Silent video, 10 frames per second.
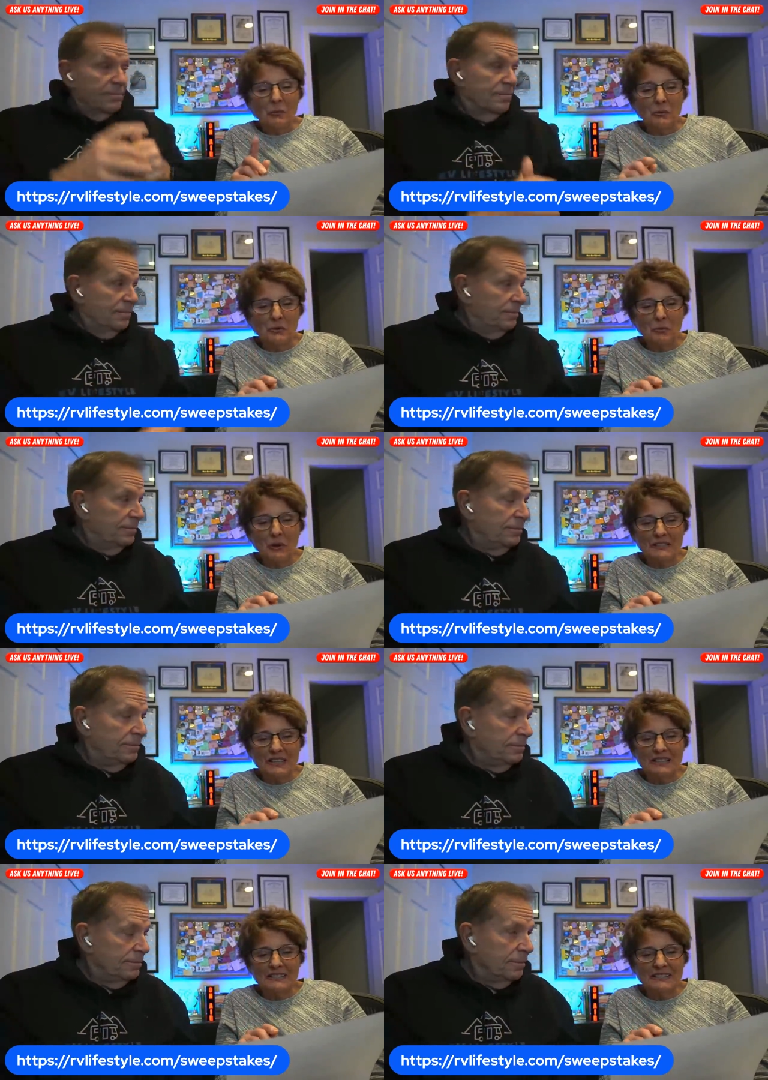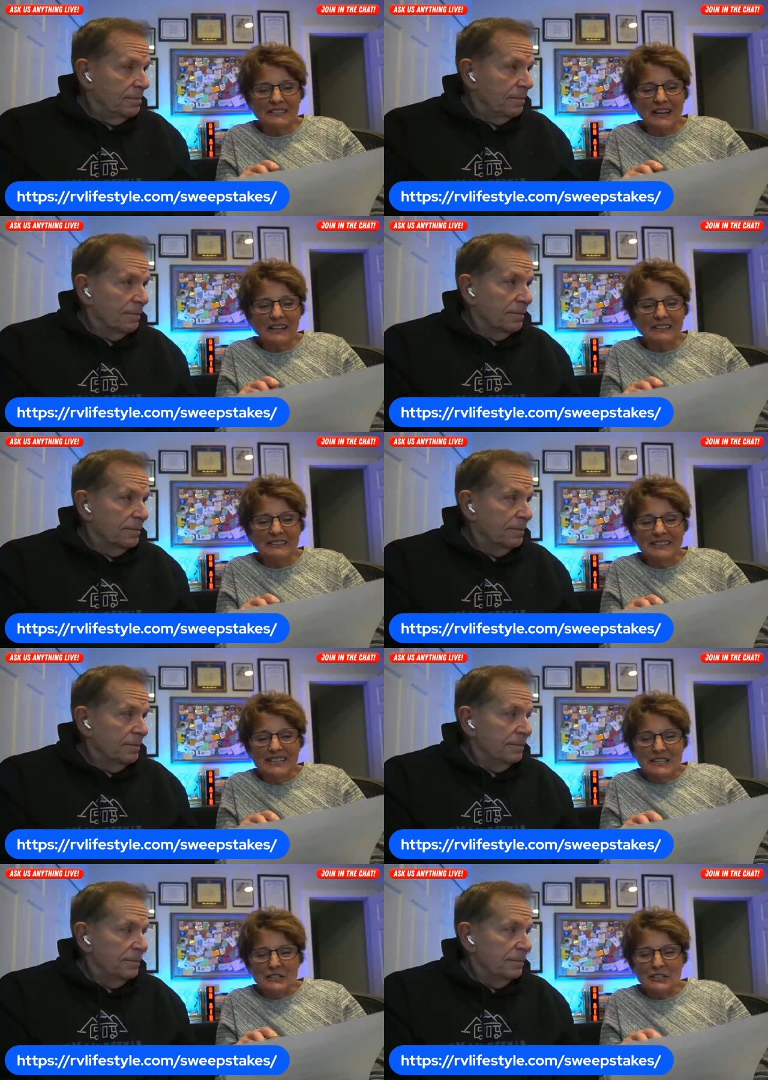Speaker 1: worth $199
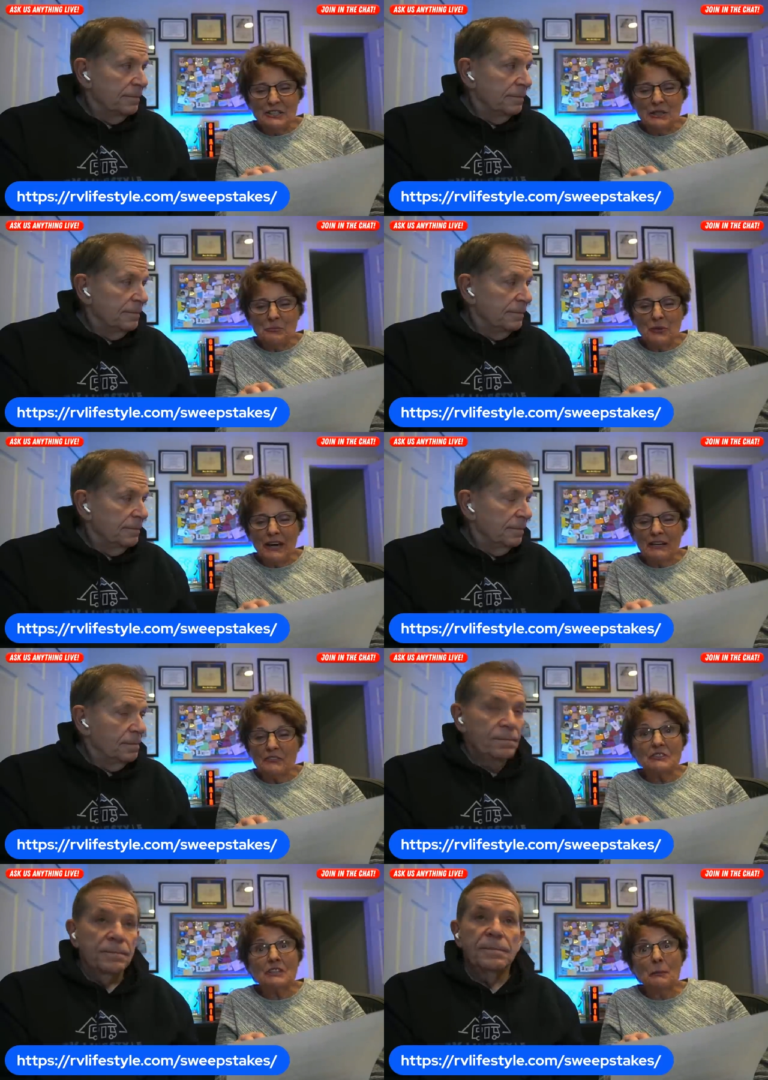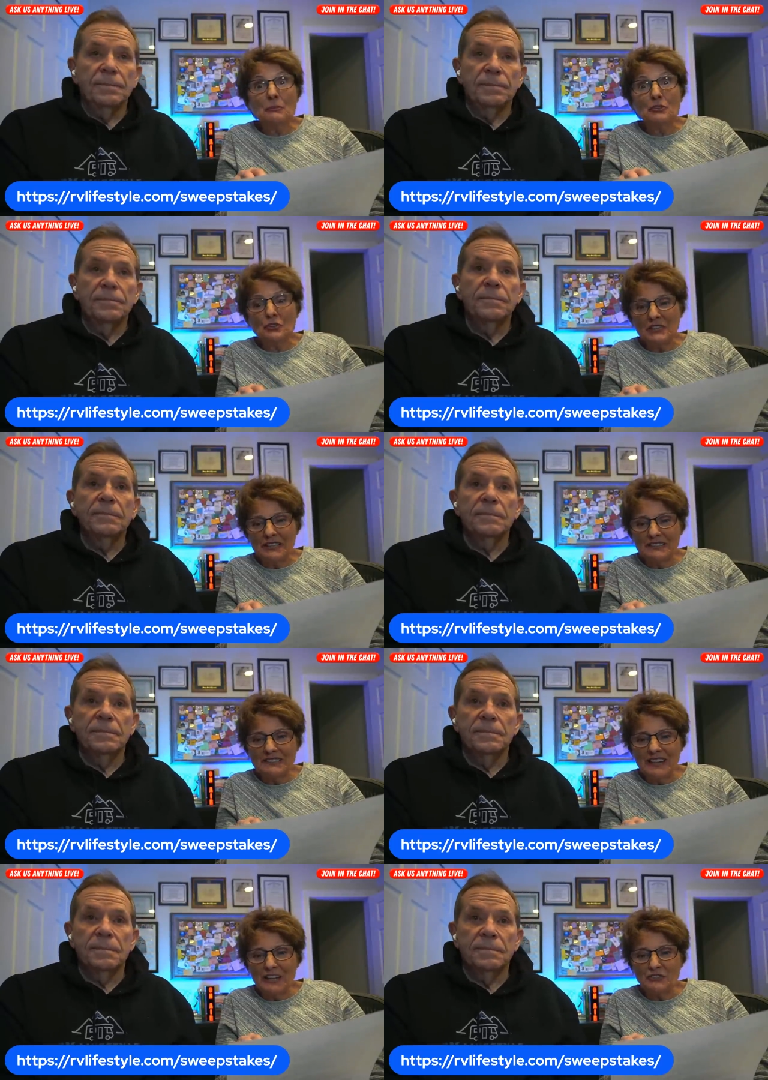to keep track of the temperature
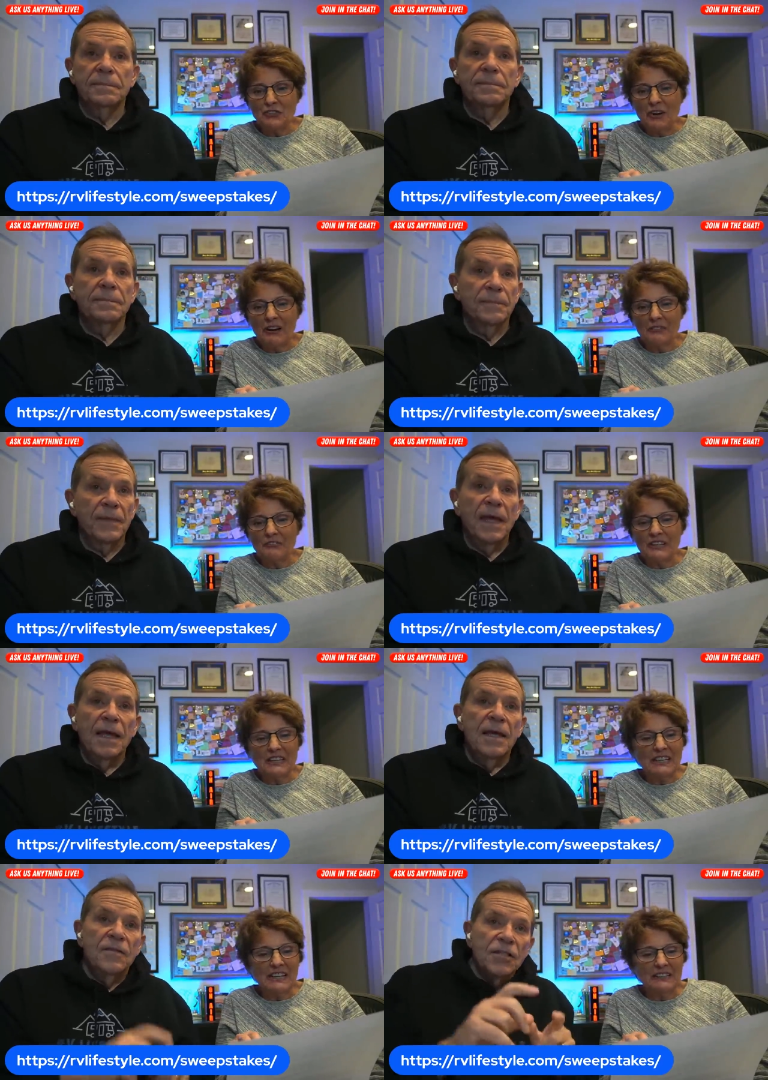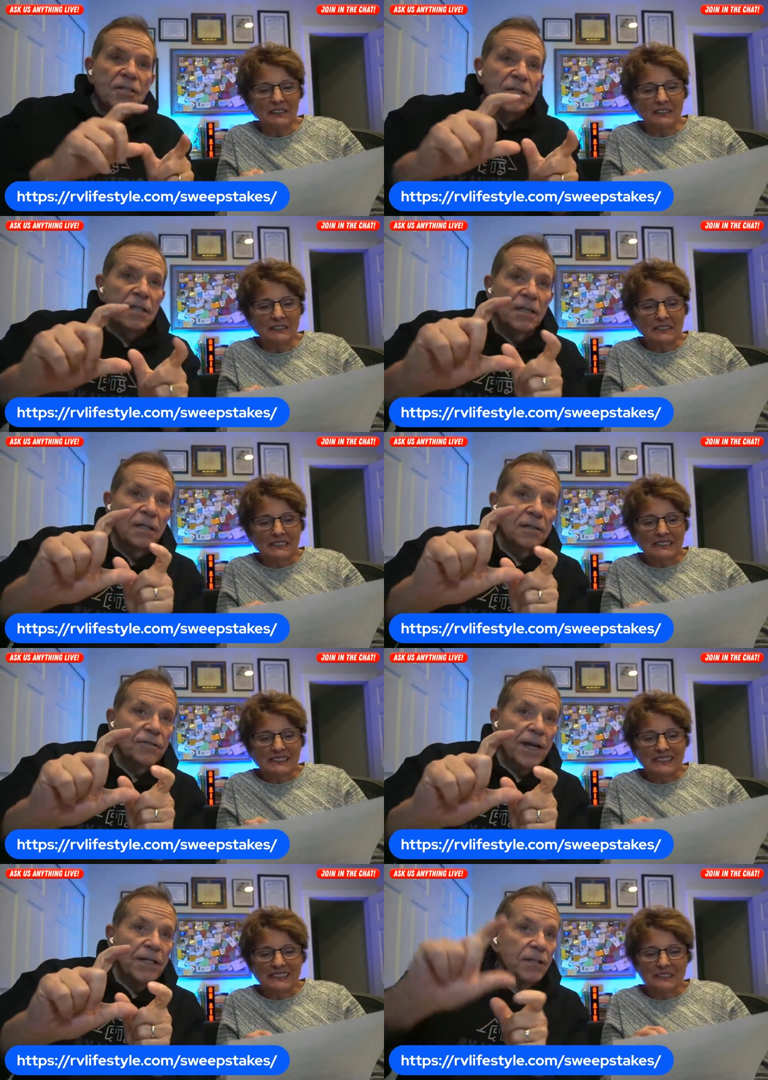inside your RV.
Speaker 2: This is a little
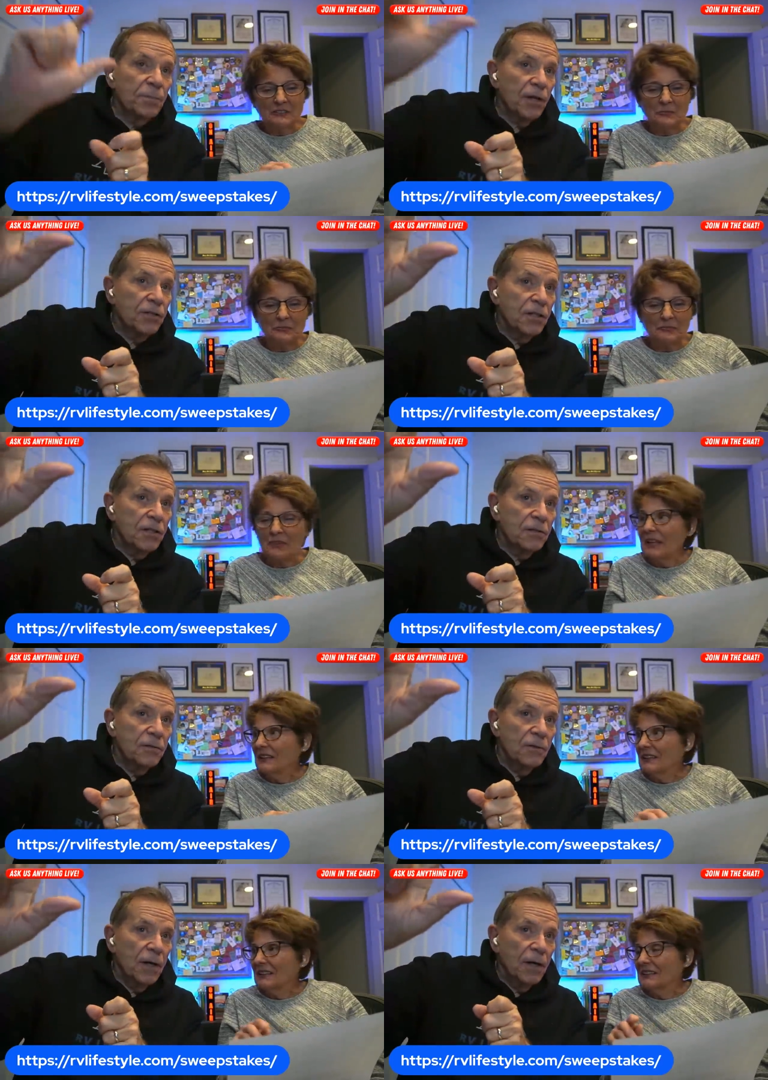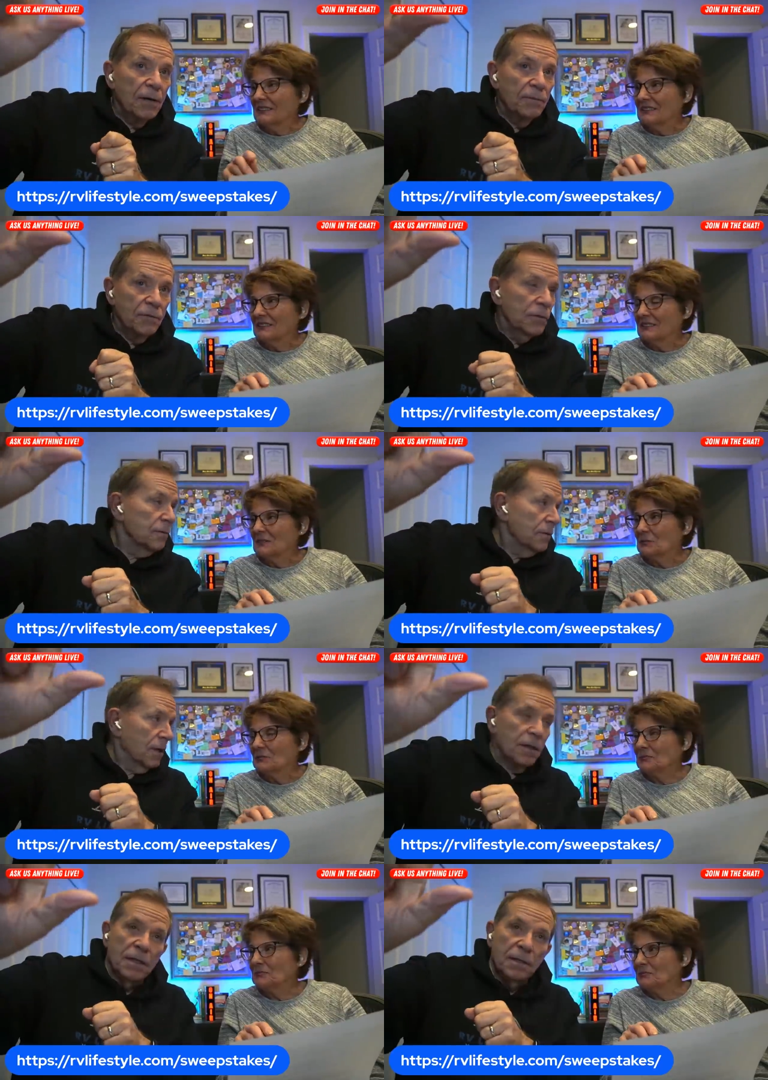device plugs into your
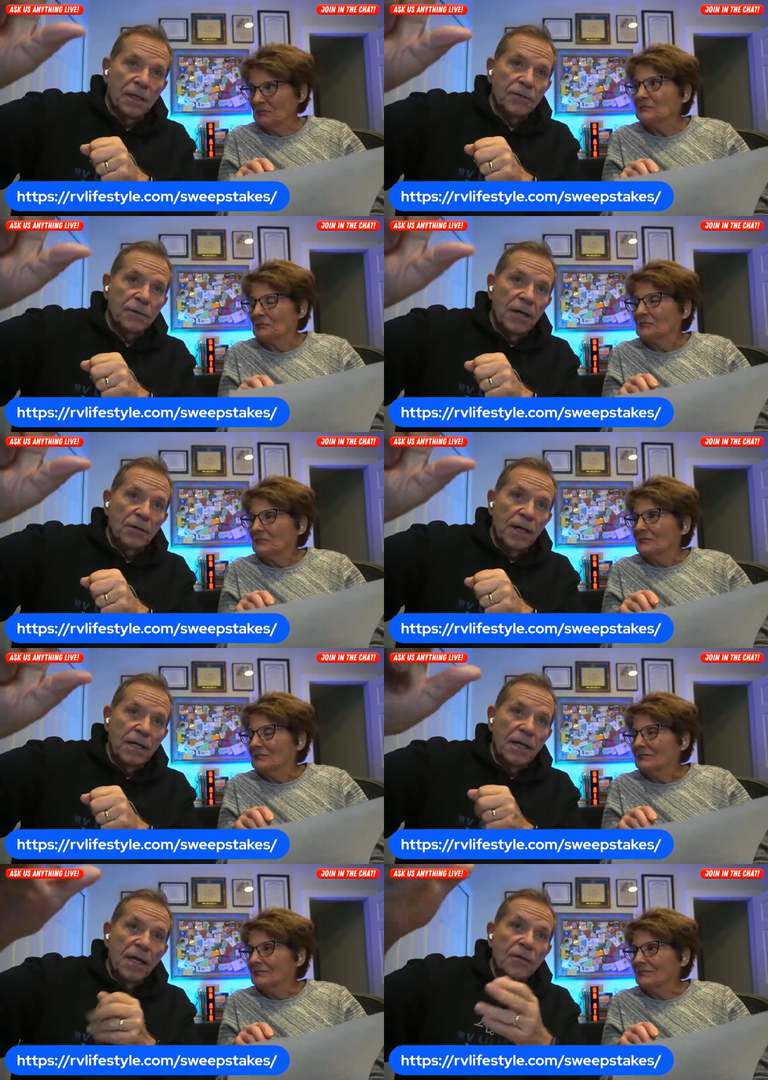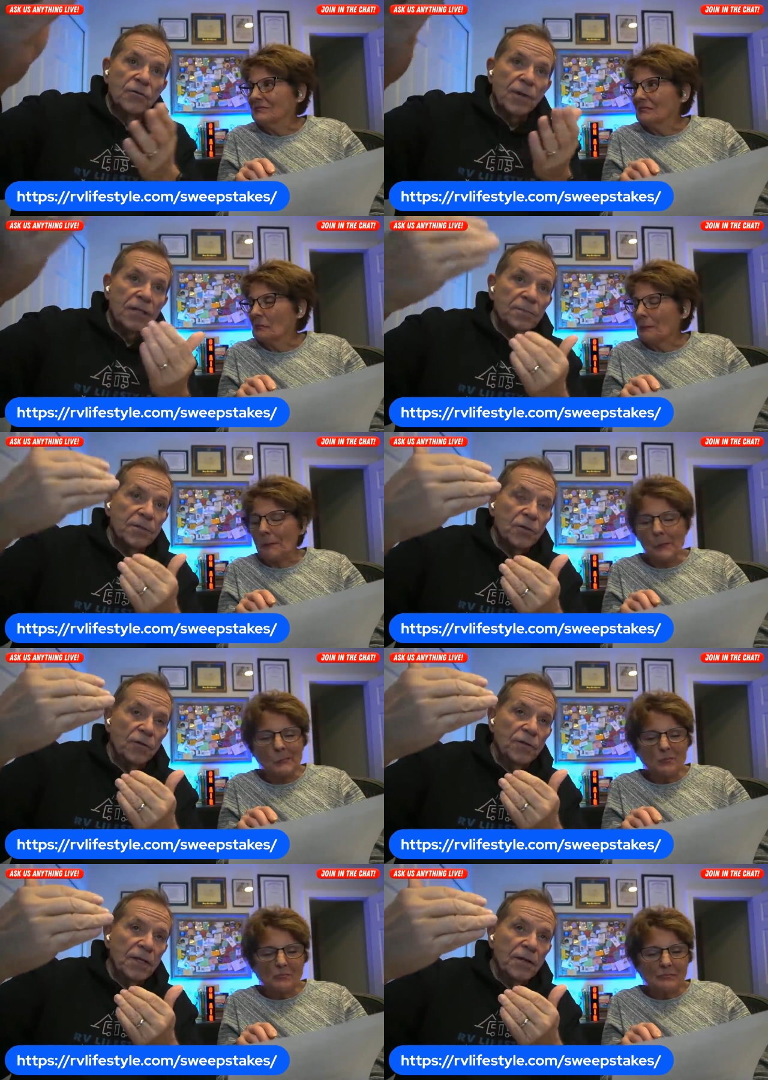an electrical outlet, transmits
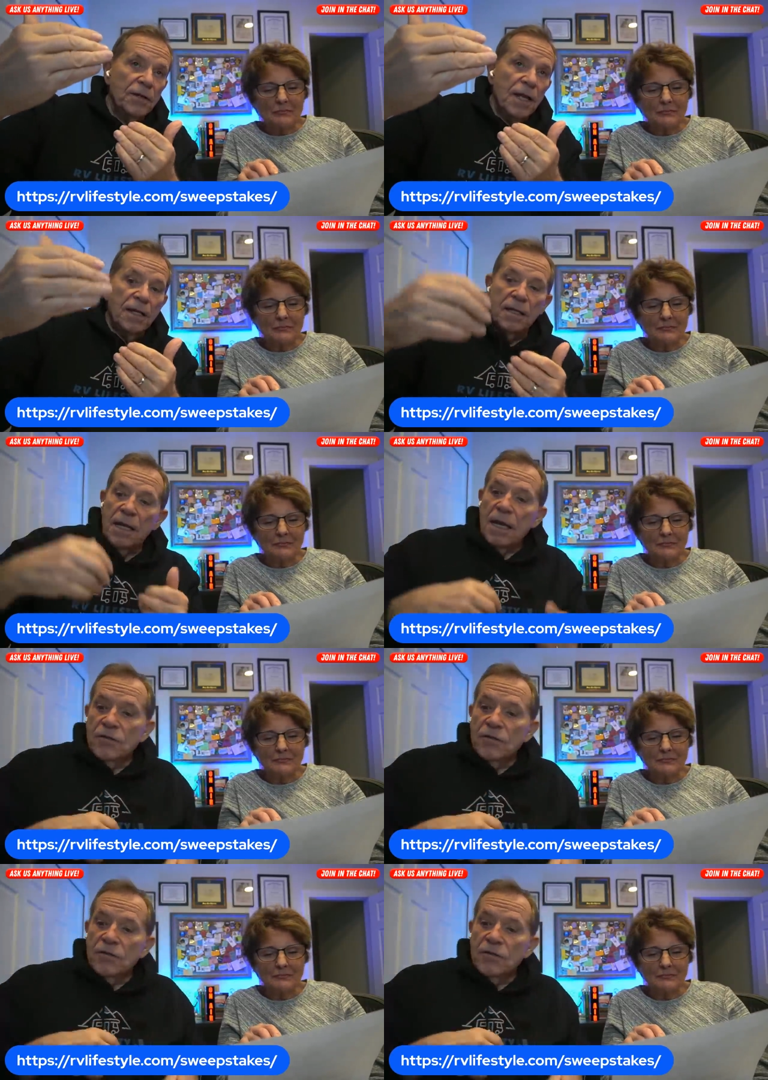over the internet